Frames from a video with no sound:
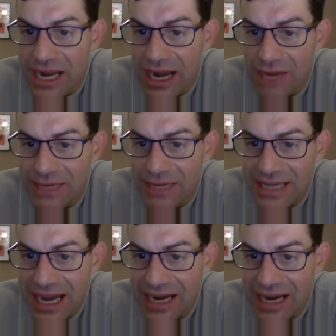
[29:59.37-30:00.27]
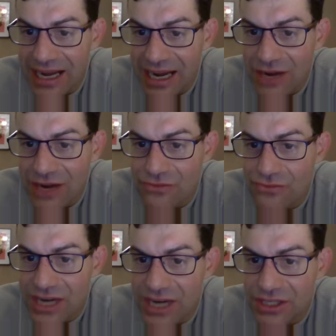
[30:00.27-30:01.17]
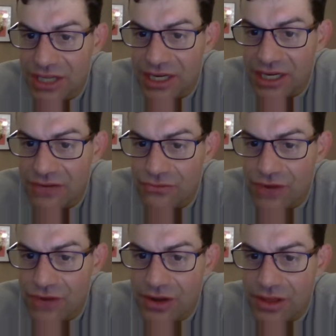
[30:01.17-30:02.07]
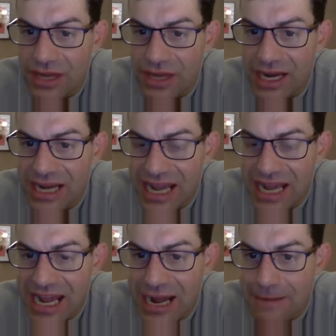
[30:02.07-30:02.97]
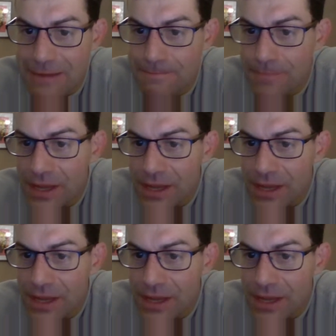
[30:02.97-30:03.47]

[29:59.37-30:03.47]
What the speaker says: Hello, Michaela. Hello, Richard and Ruth and Ian.